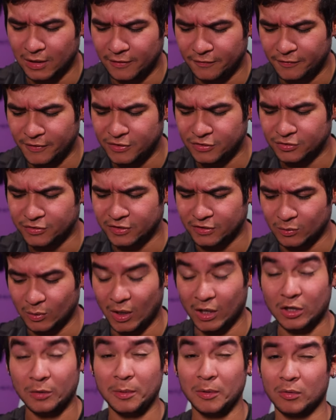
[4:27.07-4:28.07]
features as well.
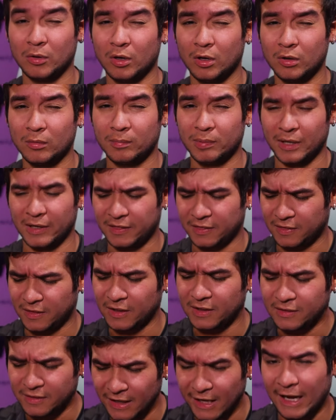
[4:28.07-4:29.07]
I could be wrong, but I
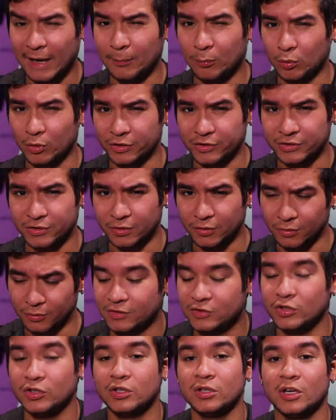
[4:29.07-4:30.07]
think the app works too.
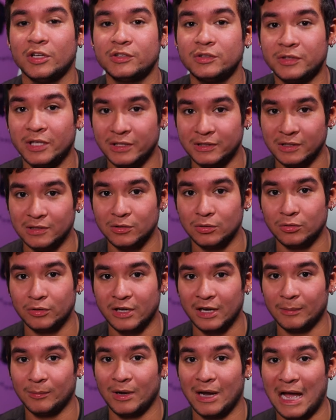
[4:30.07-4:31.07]
So you could also take the little
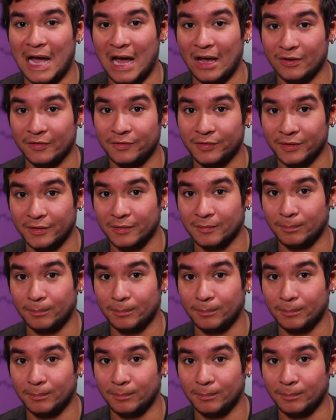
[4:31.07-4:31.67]
camera out of the